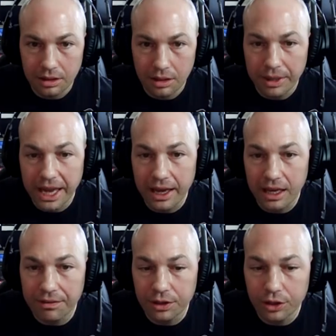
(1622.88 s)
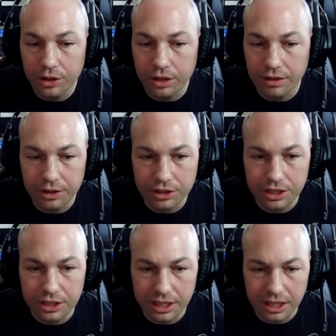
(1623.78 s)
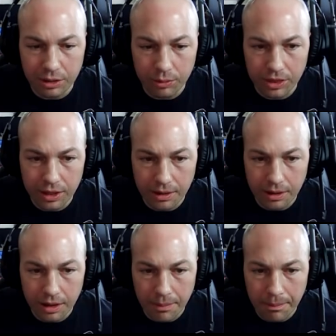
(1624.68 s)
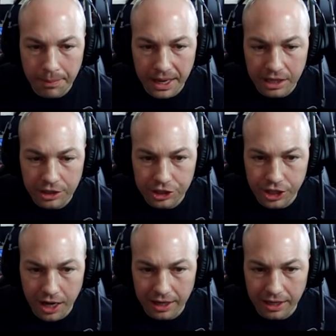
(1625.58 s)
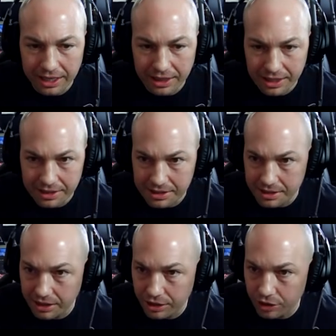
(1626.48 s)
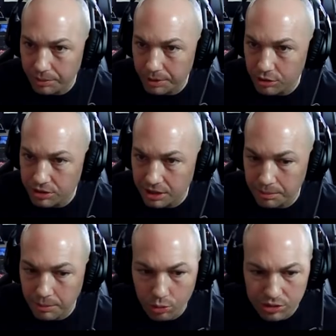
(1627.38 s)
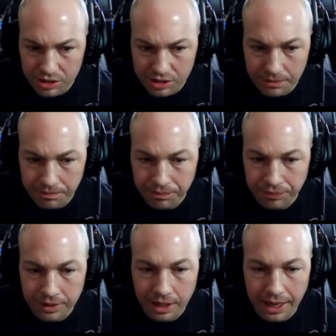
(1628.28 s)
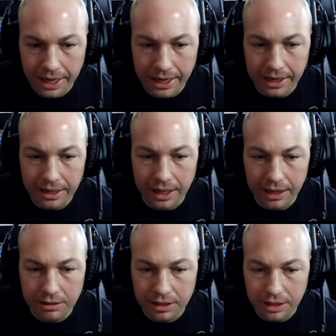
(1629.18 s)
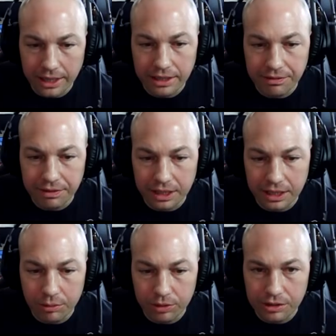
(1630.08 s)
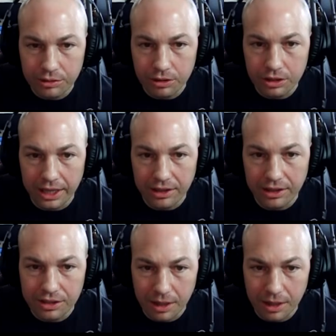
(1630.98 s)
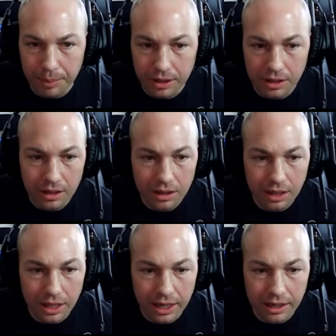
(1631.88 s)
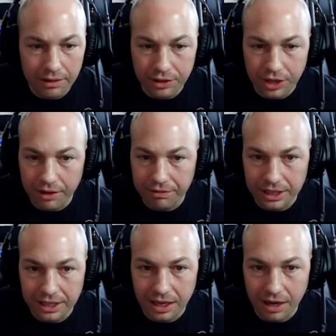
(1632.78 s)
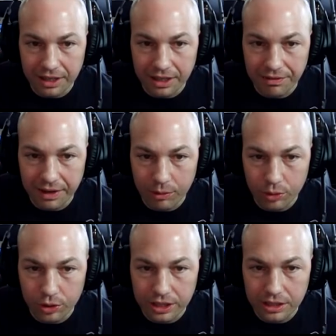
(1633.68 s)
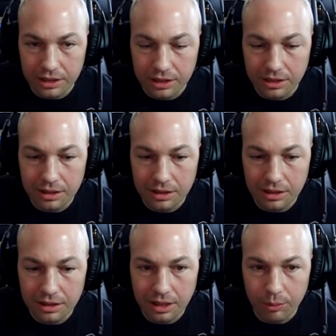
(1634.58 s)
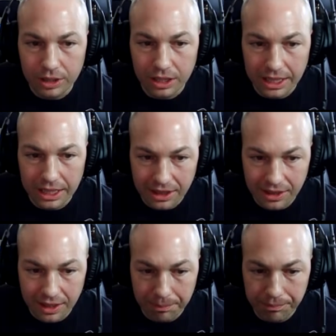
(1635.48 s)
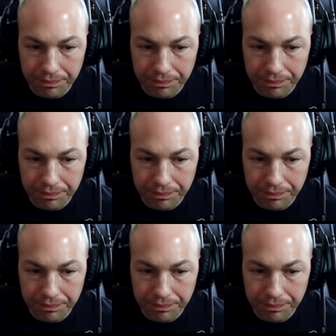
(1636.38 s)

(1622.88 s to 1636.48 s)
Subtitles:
But yeah, if you're dealing with a main shot like this that you're going to be using most, I definitely, when you line those up, if you're not feeling confident enough, I would link them.